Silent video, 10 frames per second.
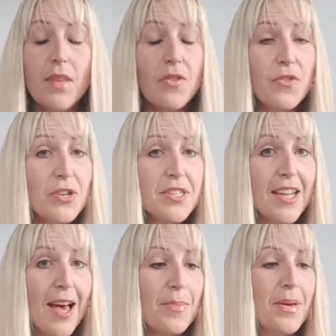First
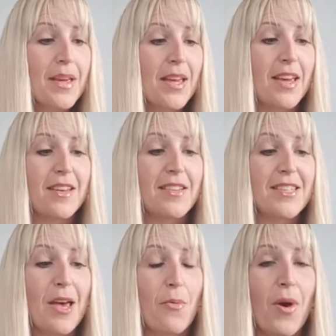up is
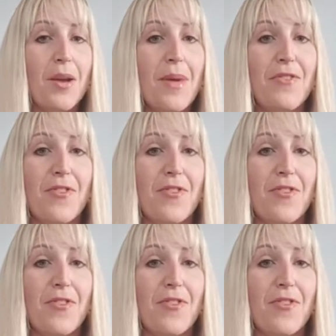one of my